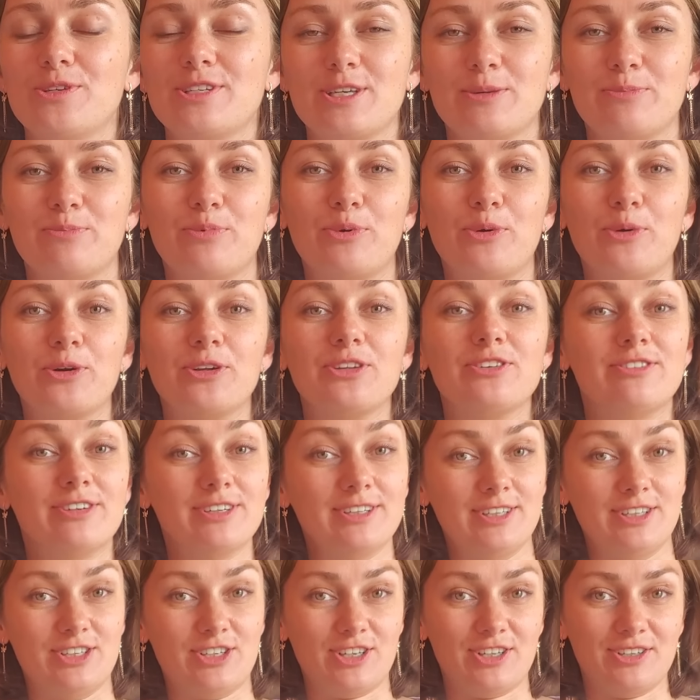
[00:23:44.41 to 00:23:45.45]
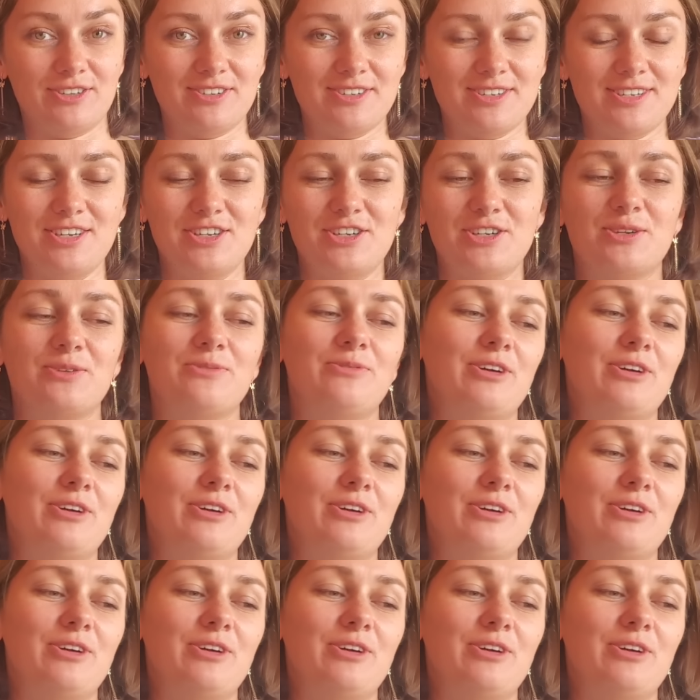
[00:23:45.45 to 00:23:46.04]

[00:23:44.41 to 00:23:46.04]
support traditional stitching